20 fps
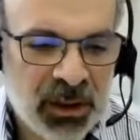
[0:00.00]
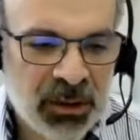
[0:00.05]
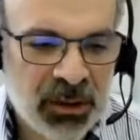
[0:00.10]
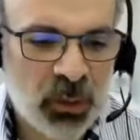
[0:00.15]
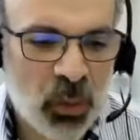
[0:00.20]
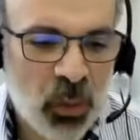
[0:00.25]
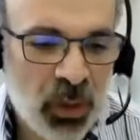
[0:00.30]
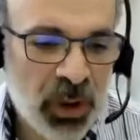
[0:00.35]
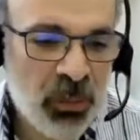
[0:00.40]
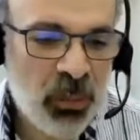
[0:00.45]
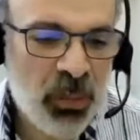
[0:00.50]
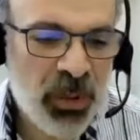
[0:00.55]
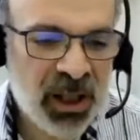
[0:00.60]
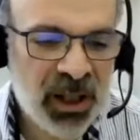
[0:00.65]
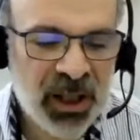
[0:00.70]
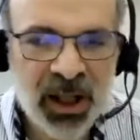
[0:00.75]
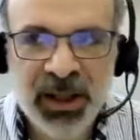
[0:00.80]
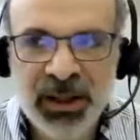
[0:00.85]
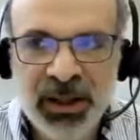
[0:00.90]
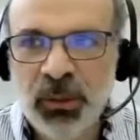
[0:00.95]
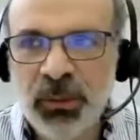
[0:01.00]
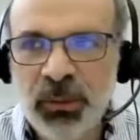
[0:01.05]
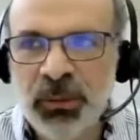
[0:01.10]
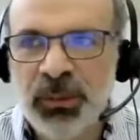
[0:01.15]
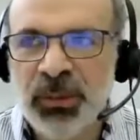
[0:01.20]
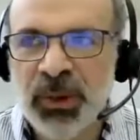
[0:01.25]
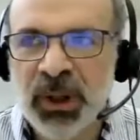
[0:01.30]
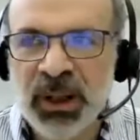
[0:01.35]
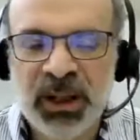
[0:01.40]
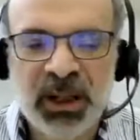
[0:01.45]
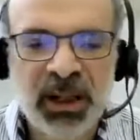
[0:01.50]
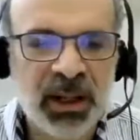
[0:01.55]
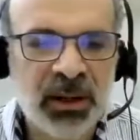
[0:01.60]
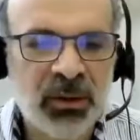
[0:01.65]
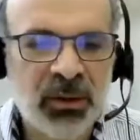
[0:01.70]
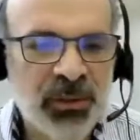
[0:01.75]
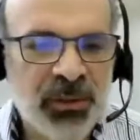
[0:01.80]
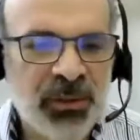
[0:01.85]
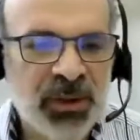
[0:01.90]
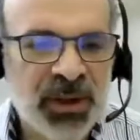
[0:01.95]
if we kind of
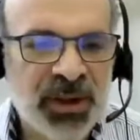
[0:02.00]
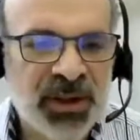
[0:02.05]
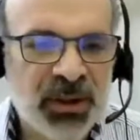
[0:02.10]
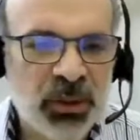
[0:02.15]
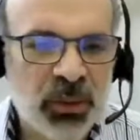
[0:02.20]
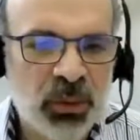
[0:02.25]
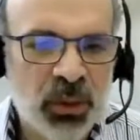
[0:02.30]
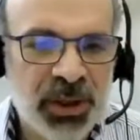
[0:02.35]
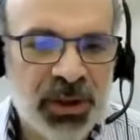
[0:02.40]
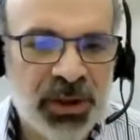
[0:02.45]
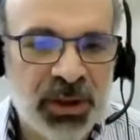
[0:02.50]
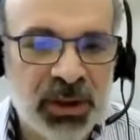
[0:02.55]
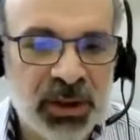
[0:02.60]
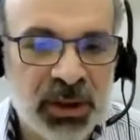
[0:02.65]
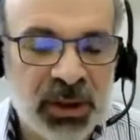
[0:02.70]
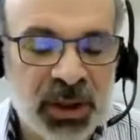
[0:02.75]
agree with this intuition